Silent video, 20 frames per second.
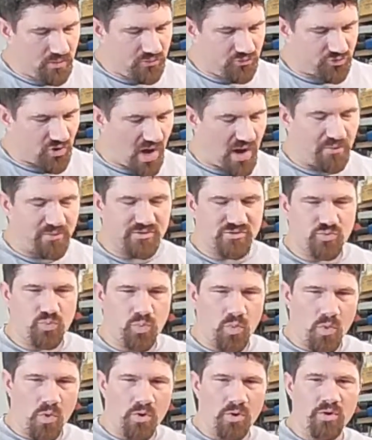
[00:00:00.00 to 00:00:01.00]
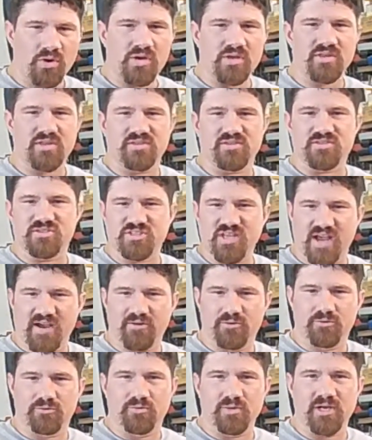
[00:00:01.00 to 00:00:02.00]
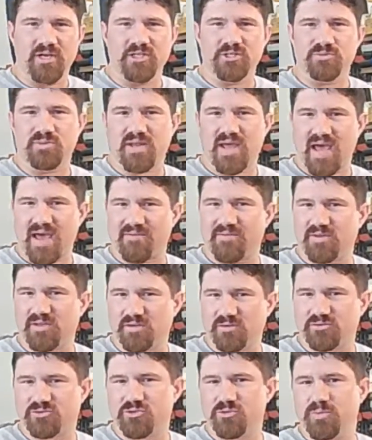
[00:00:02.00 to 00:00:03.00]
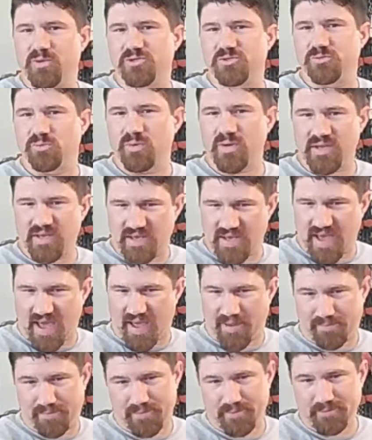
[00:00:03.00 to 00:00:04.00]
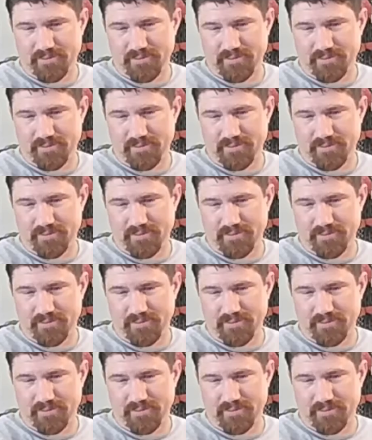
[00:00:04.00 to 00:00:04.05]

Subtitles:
So I was worried that the standard rings would have a little too much ring gap.